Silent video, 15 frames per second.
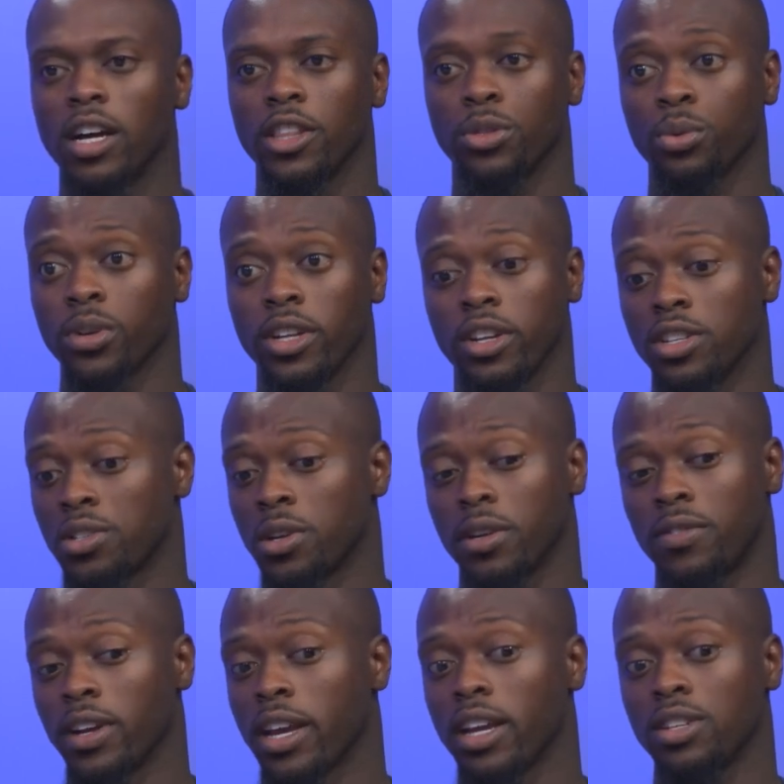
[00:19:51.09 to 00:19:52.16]
a three year
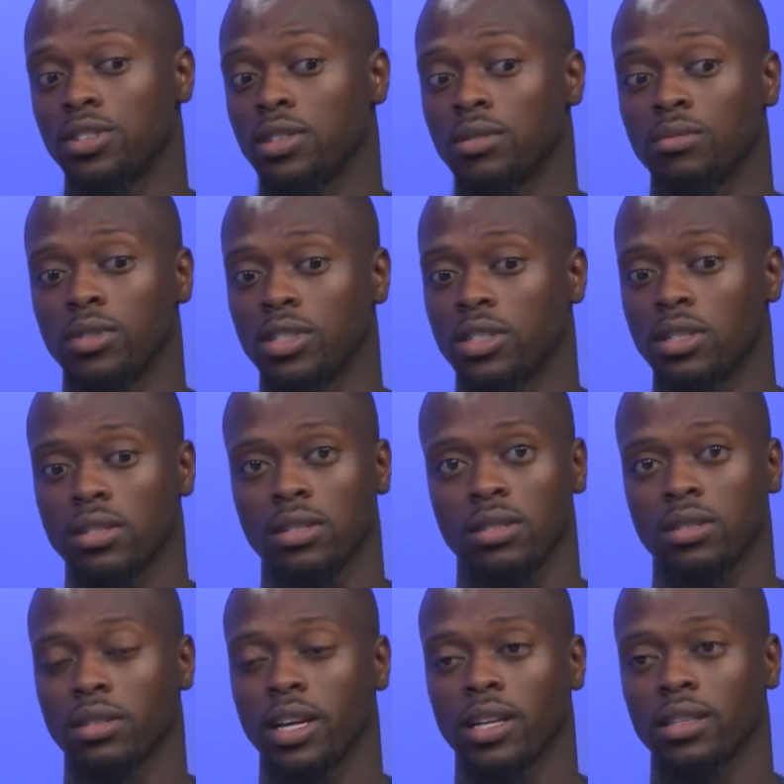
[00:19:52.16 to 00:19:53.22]
certification, which
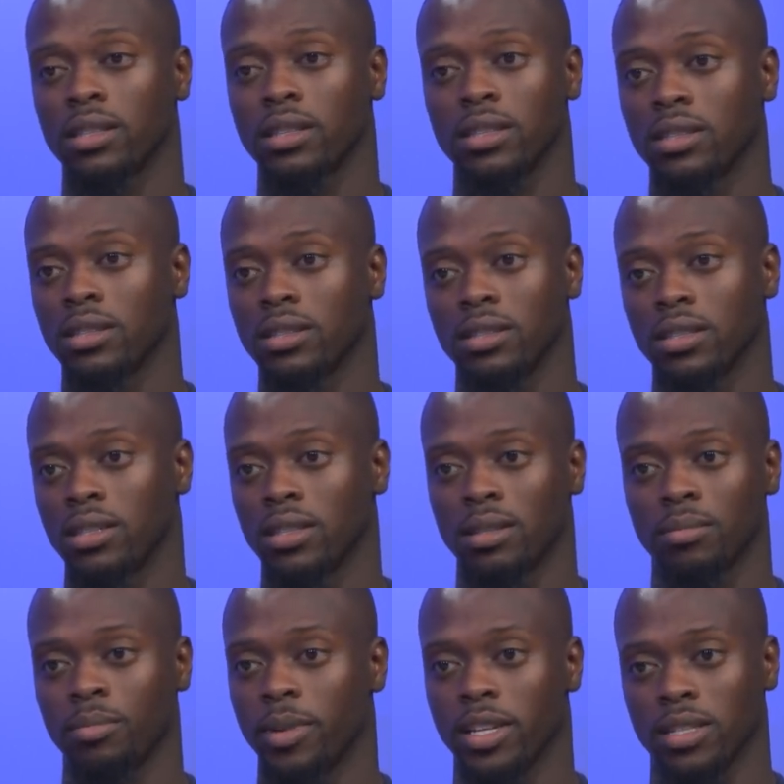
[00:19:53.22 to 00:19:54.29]
is like
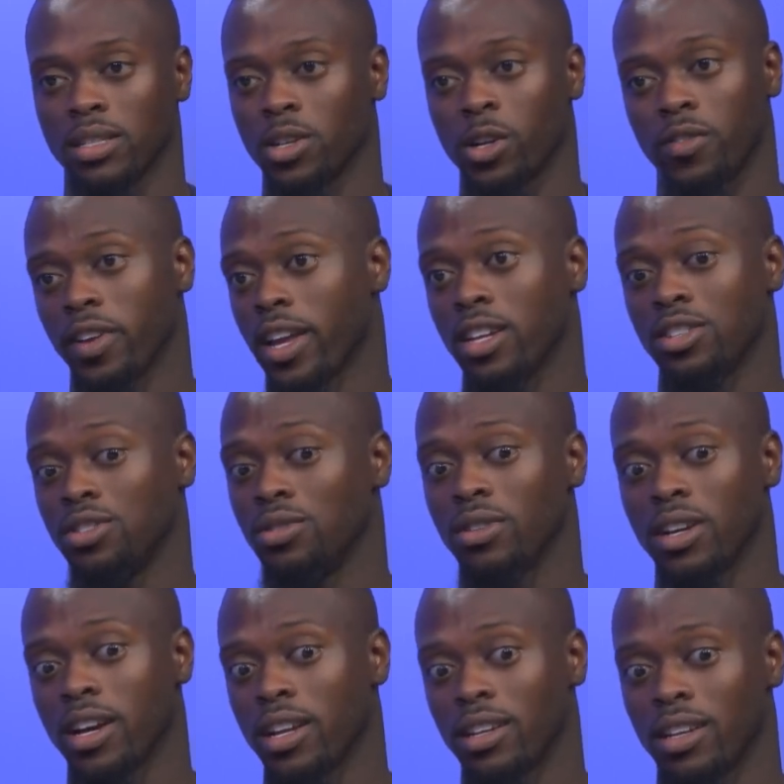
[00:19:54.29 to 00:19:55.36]
the best certification you
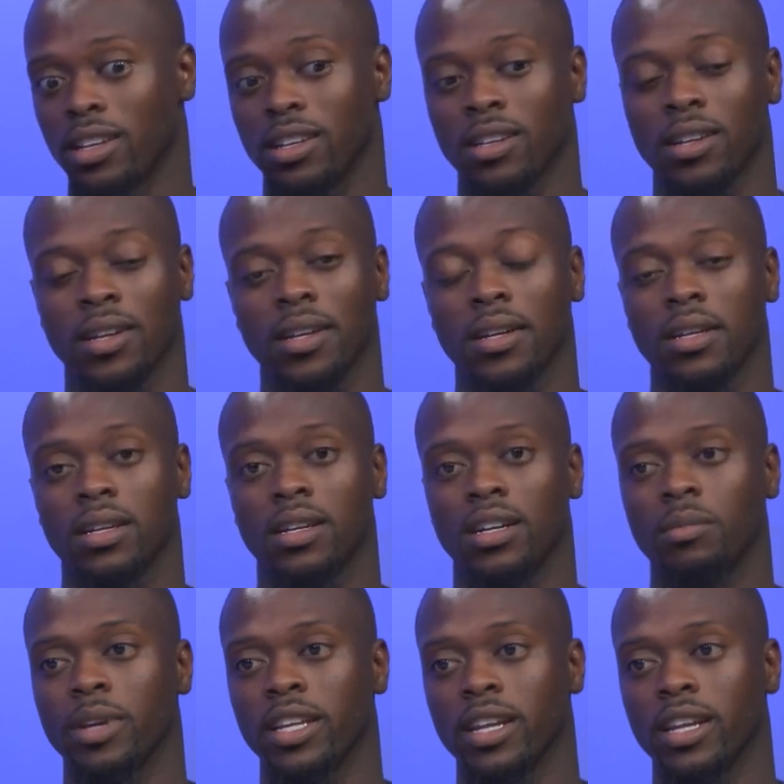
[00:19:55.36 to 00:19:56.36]
can kind of get um, okay.